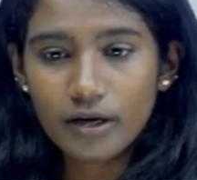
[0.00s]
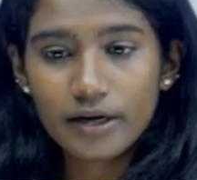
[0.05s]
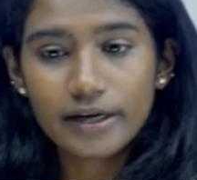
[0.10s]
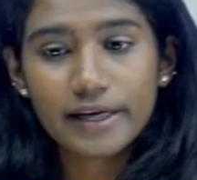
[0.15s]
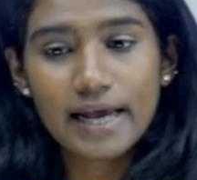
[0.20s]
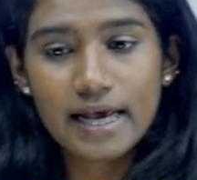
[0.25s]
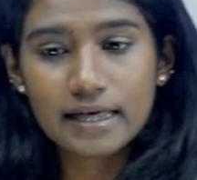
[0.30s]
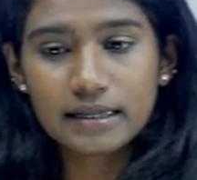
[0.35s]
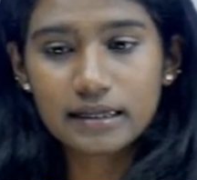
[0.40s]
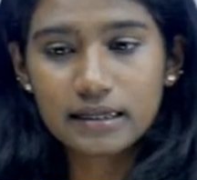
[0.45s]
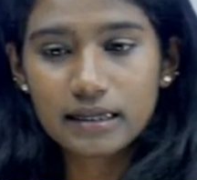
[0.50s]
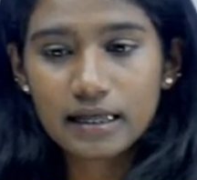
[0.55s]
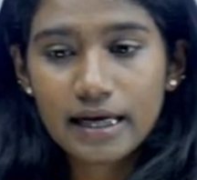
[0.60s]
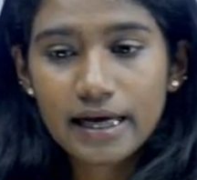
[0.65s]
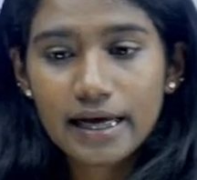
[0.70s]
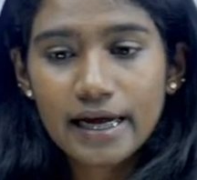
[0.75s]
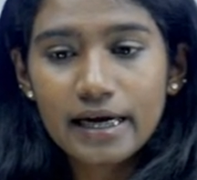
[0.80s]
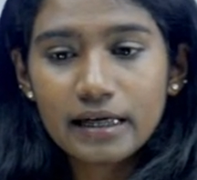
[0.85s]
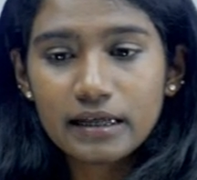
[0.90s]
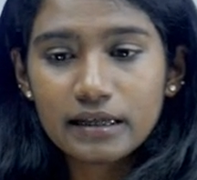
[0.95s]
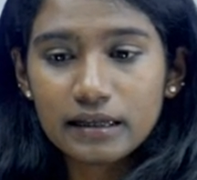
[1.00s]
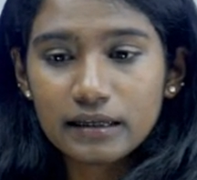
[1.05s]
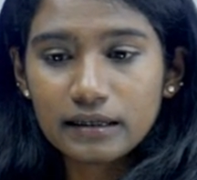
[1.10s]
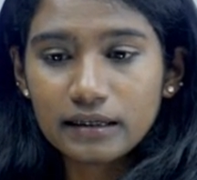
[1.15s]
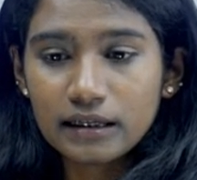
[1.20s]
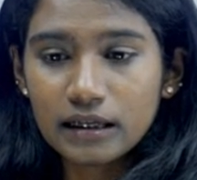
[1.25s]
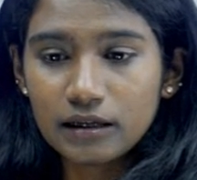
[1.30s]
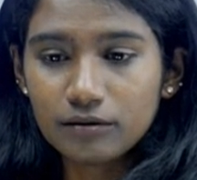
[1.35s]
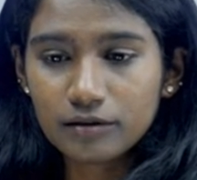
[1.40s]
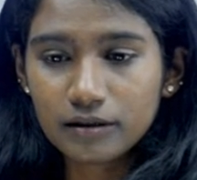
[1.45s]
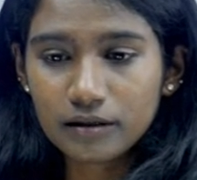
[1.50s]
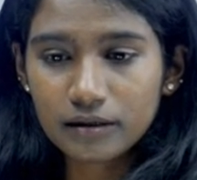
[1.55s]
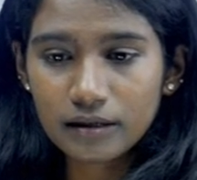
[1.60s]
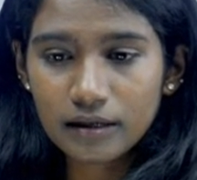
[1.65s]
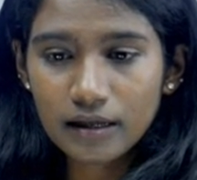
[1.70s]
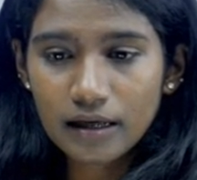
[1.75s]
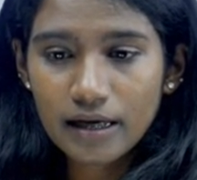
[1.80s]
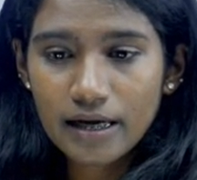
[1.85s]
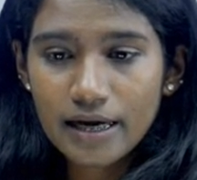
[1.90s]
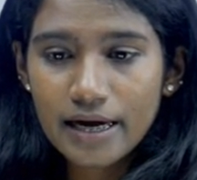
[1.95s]
Yes, it receives.
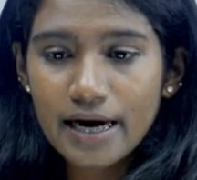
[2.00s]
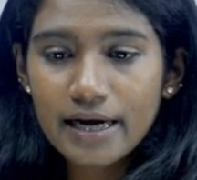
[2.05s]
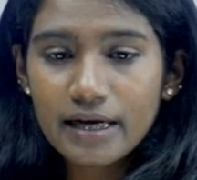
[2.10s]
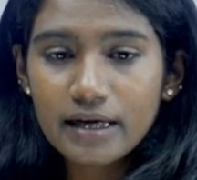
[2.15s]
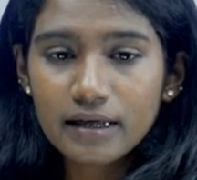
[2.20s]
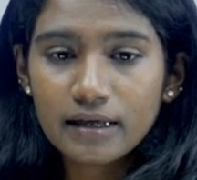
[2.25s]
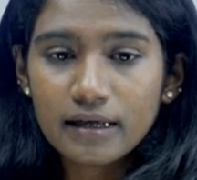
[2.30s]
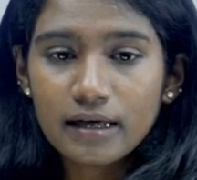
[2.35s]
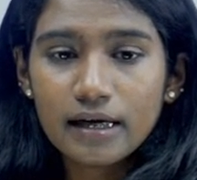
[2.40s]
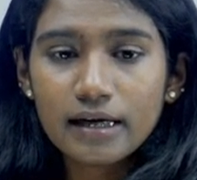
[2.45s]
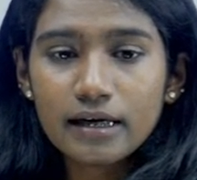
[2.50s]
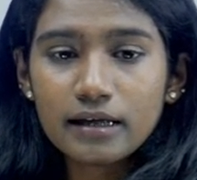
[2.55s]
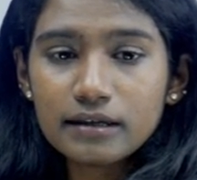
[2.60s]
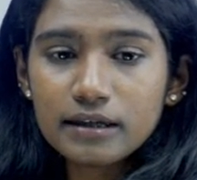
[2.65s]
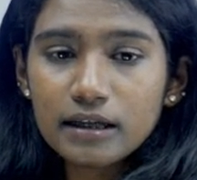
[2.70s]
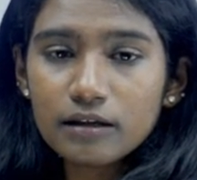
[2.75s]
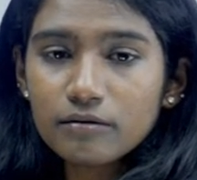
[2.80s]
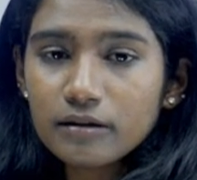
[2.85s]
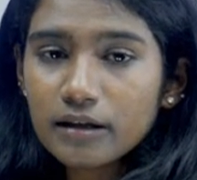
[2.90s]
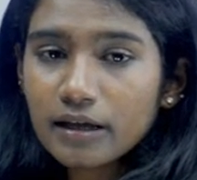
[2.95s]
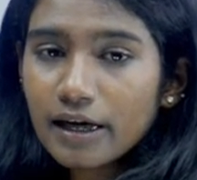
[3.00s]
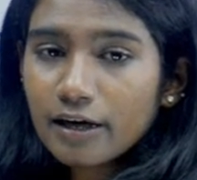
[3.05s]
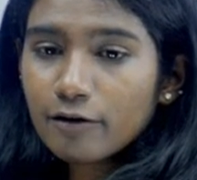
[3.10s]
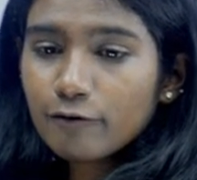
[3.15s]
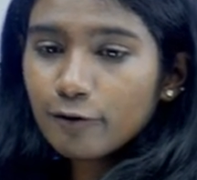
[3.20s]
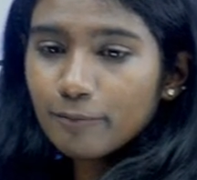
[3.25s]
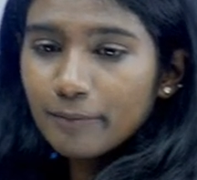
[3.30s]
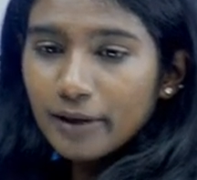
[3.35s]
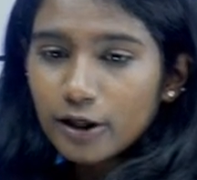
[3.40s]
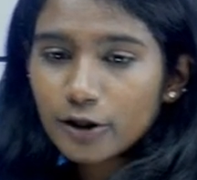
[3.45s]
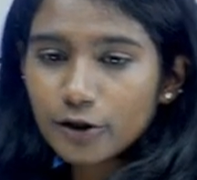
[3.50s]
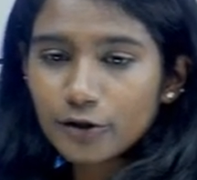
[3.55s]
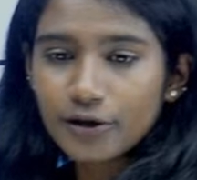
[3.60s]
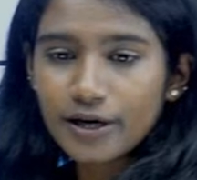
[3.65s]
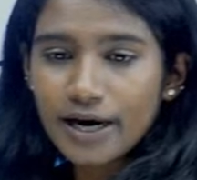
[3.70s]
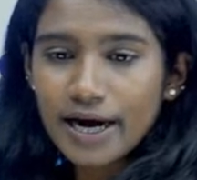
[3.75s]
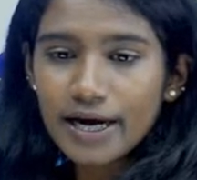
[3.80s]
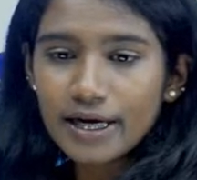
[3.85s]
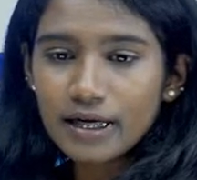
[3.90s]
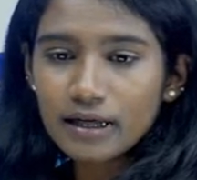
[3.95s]
It receives the information,
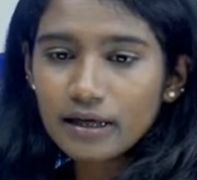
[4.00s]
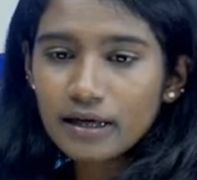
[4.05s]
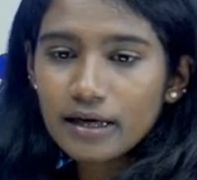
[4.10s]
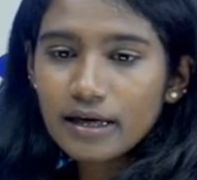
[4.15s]
right?